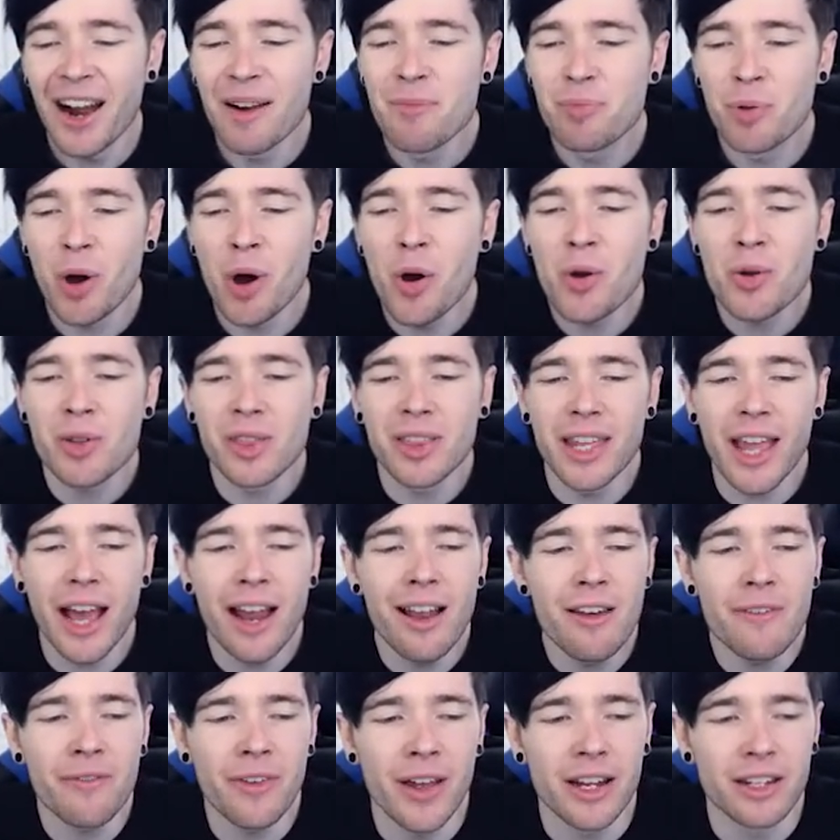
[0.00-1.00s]
I broke the
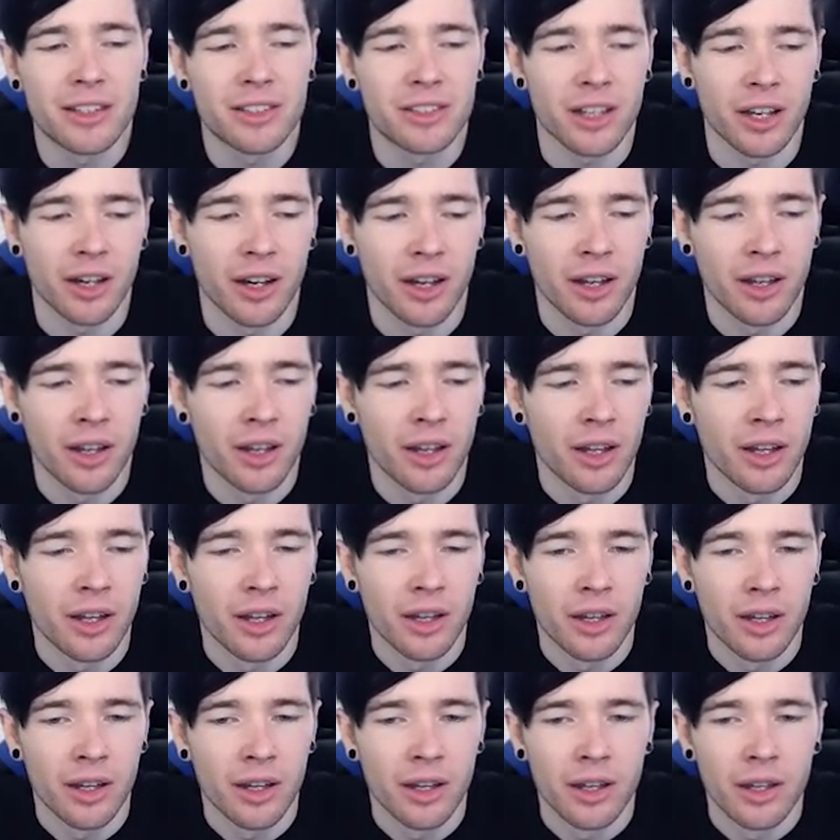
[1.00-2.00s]
elevator.
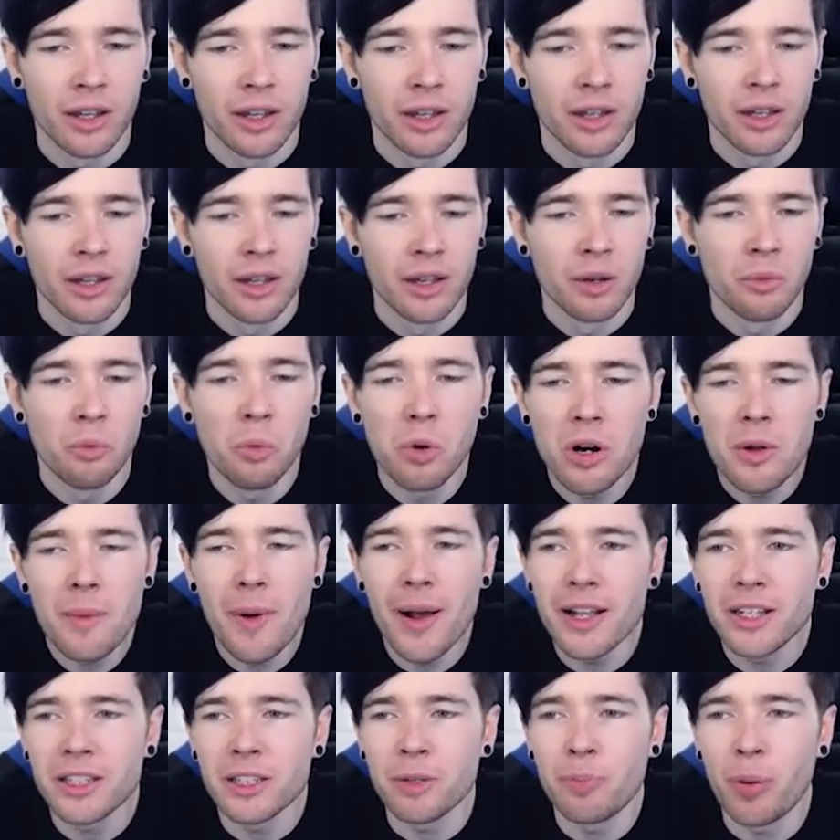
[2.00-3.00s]
What am
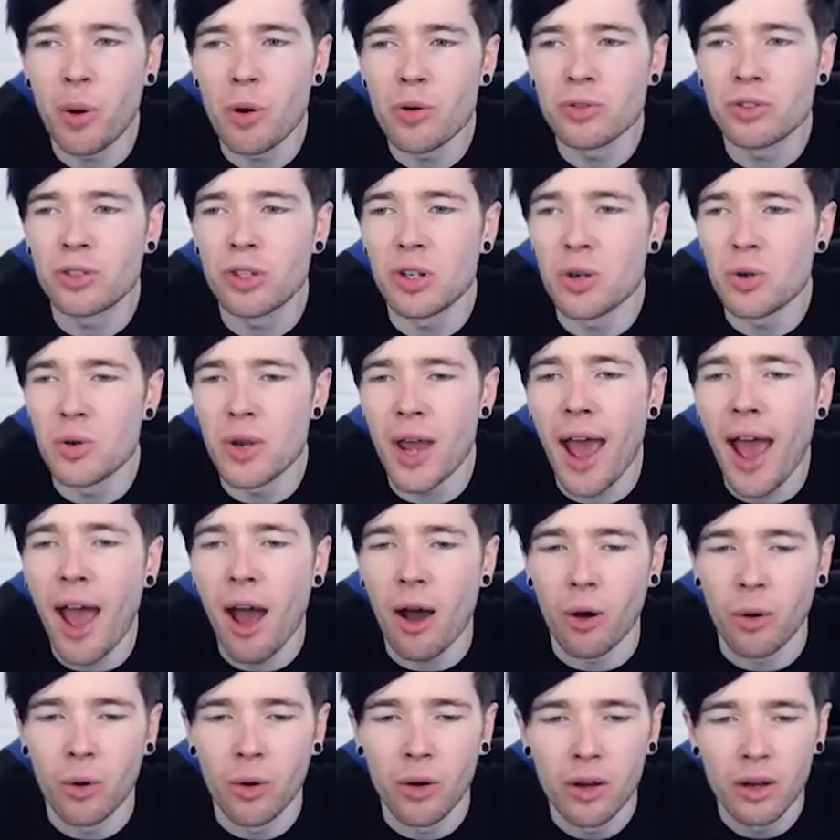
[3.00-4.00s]
I supposed to do
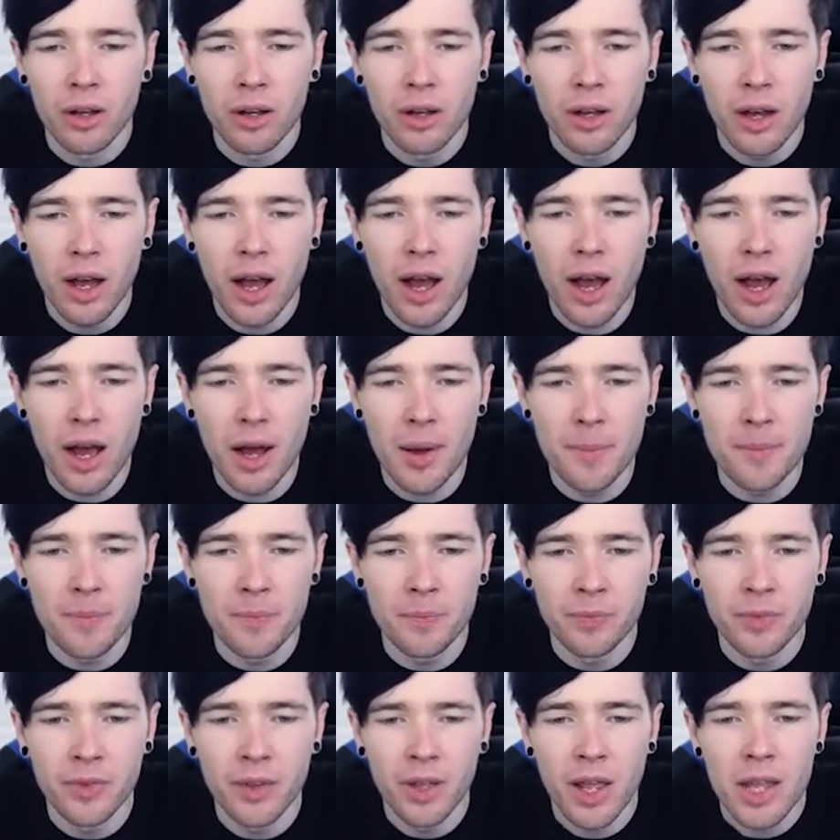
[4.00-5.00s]
now?
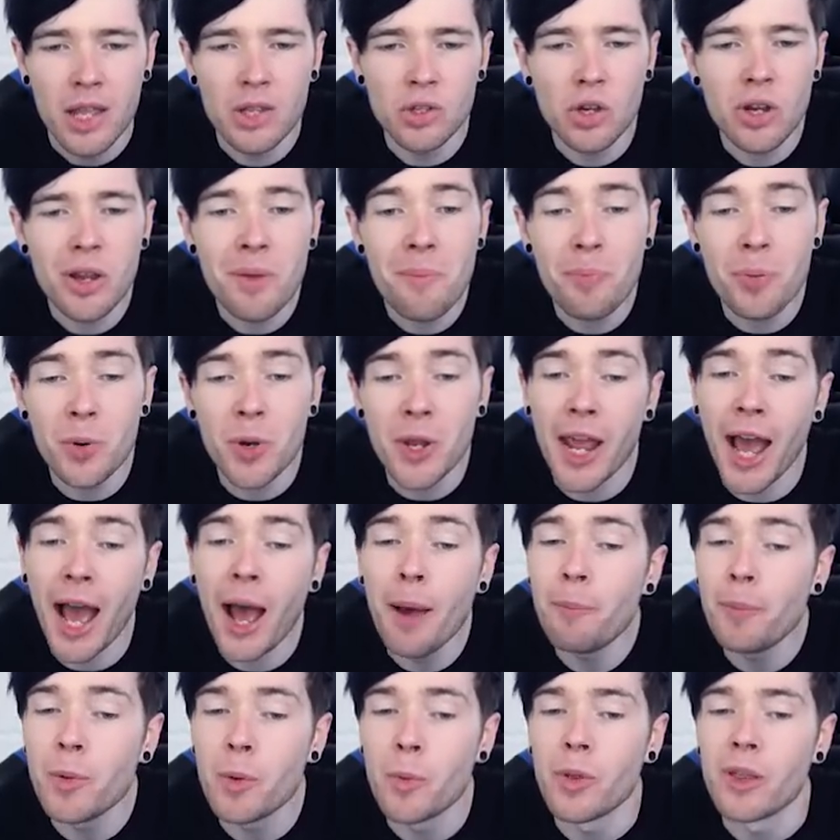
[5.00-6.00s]
Um, he's looking pretty
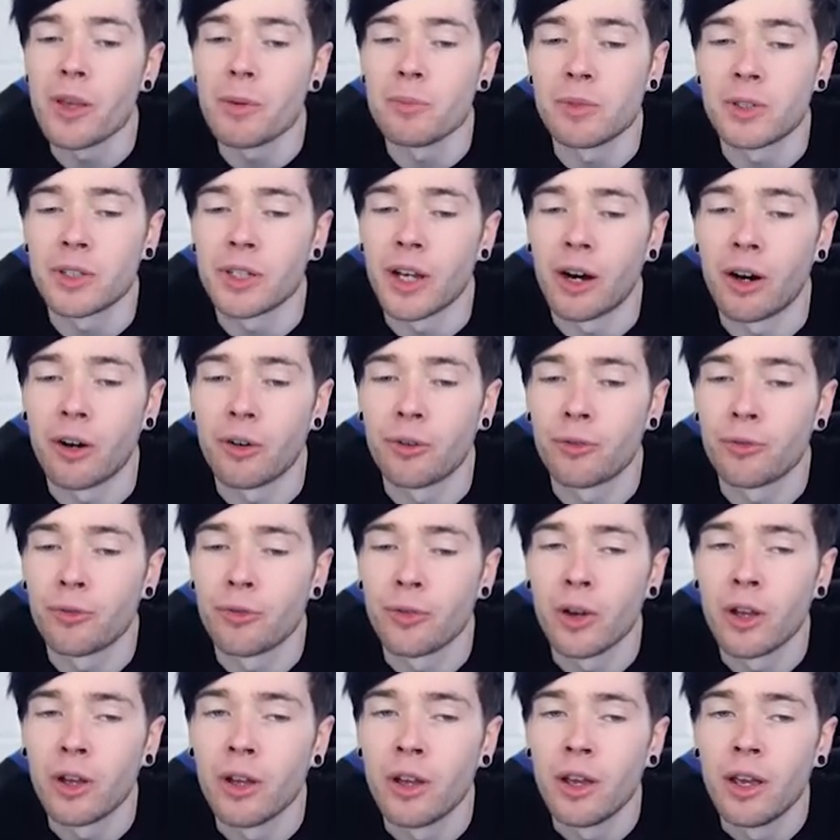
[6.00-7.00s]
happy with himself.
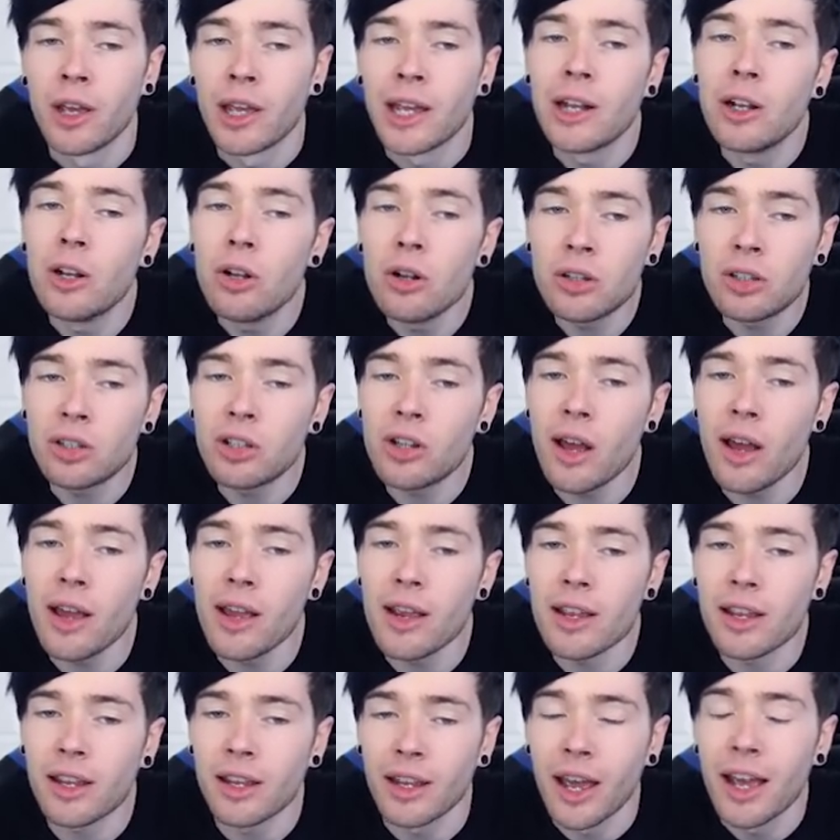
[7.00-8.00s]
He looks
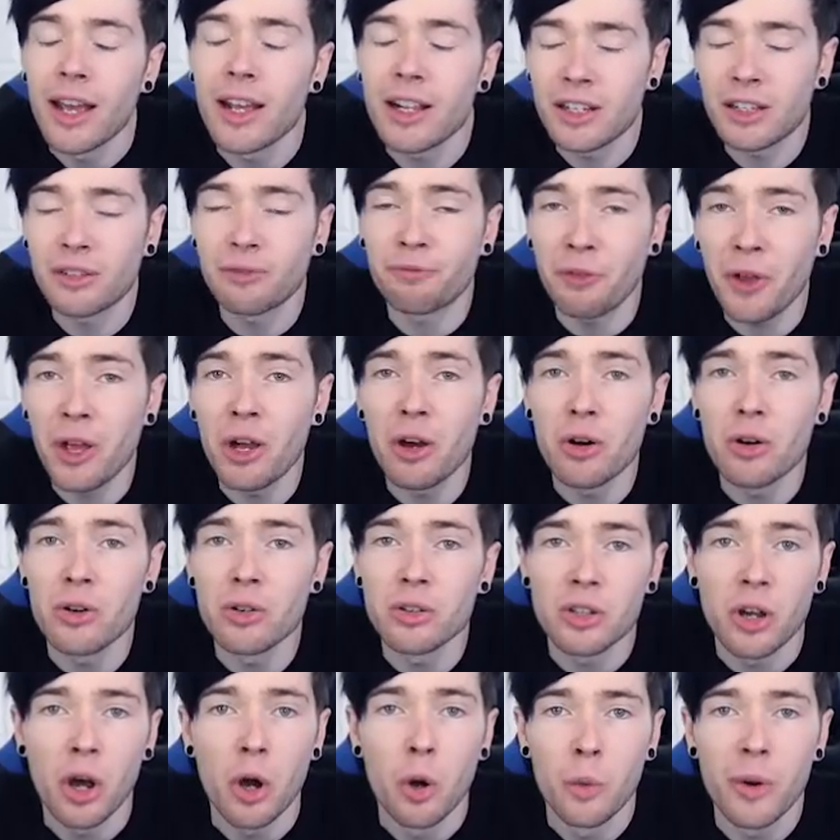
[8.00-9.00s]
like he's
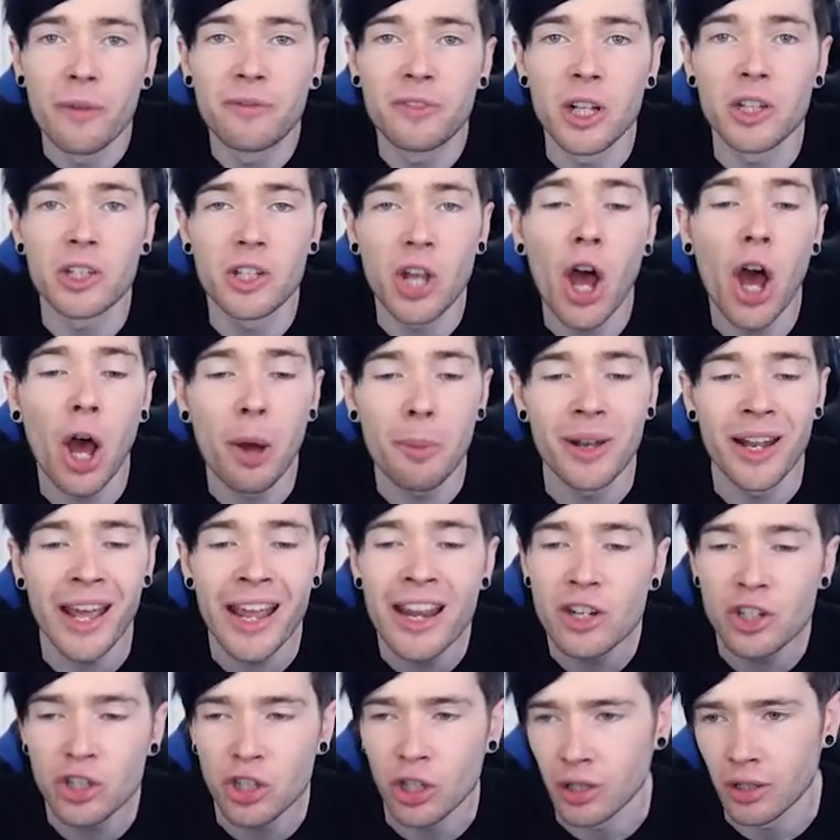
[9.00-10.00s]
filled with
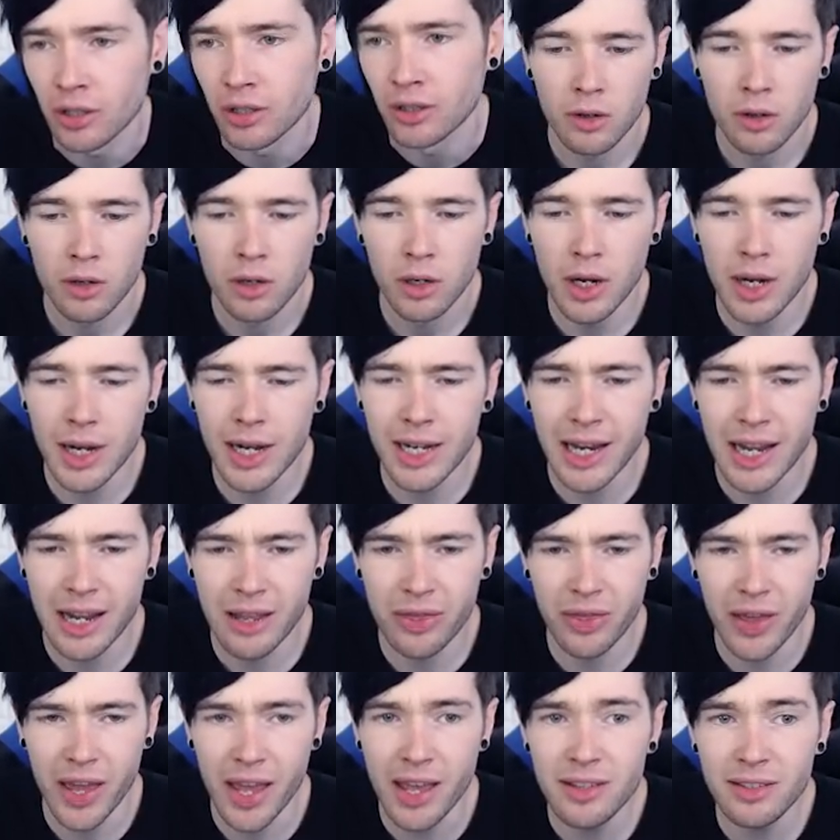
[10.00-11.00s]
determination. Can I click
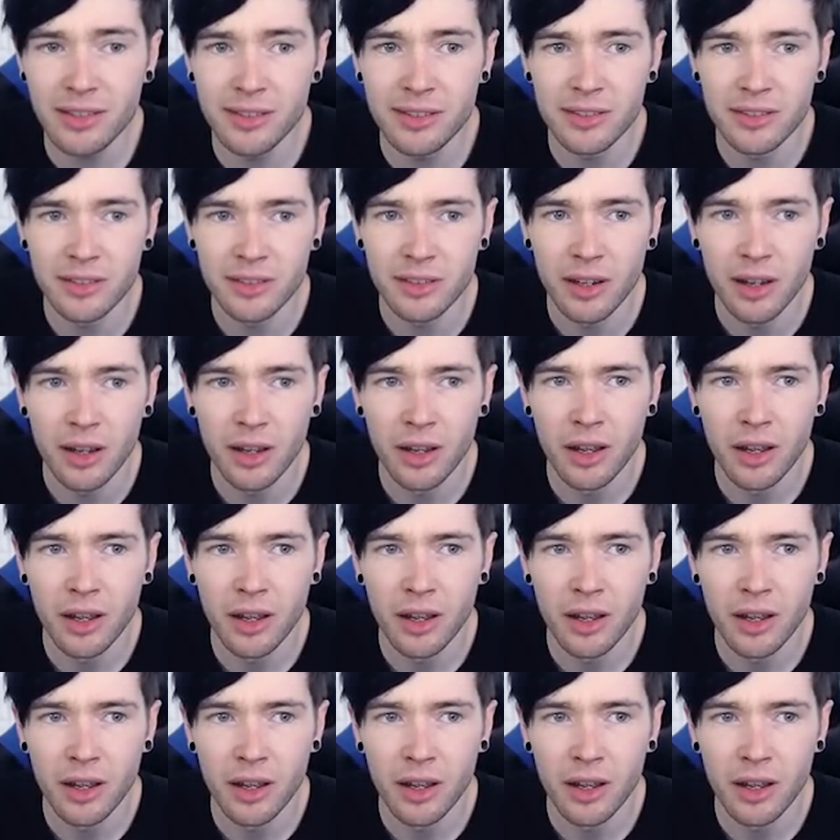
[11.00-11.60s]
this?